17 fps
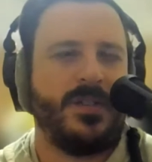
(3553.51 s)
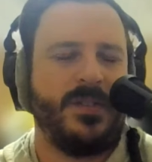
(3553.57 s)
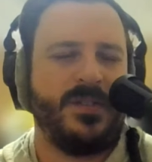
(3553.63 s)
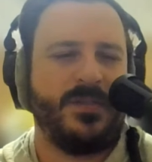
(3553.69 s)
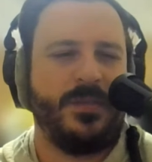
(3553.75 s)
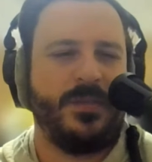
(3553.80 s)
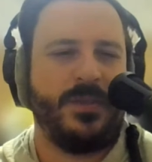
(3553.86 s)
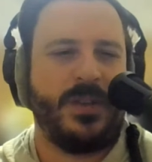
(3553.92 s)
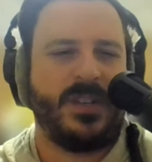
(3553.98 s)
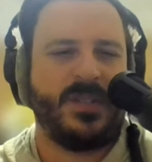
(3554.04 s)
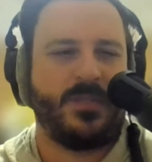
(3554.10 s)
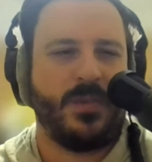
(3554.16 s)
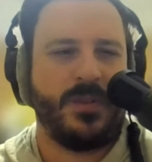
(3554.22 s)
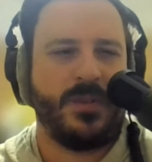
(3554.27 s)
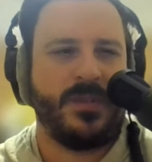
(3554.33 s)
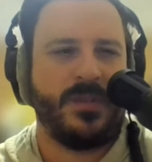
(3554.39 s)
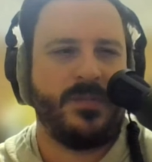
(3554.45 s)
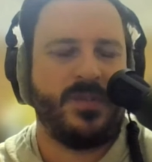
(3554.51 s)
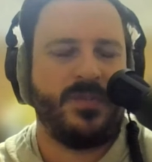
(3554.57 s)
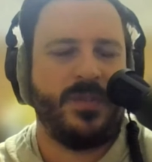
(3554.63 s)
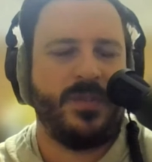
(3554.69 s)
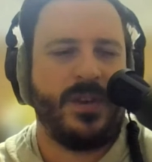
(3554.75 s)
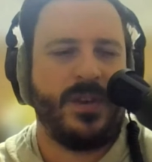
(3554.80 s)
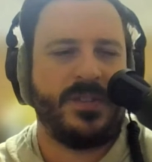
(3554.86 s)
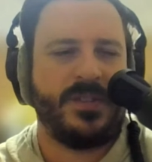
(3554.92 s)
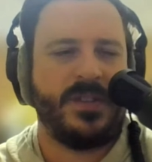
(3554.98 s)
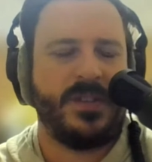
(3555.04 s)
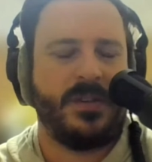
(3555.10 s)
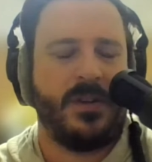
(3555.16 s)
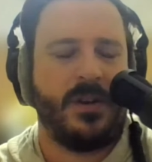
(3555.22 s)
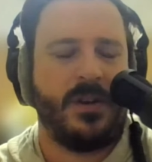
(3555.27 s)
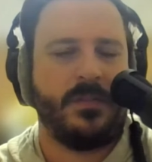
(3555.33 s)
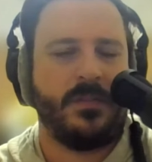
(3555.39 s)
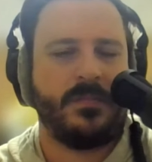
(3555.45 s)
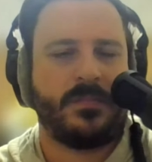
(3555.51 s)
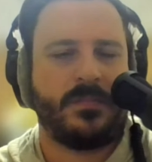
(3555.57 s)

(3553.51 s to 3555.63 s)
And this will export them to your SD card.